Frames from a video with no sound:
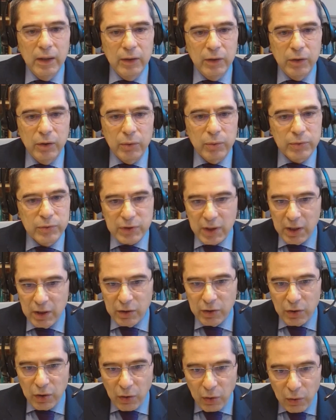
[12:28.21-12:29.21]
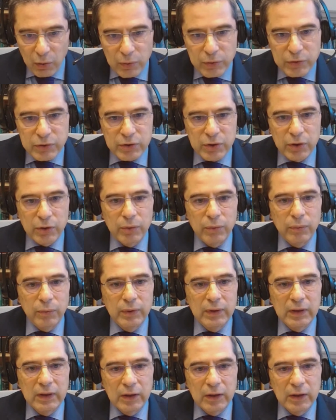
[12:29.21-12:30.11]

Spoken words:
Those are also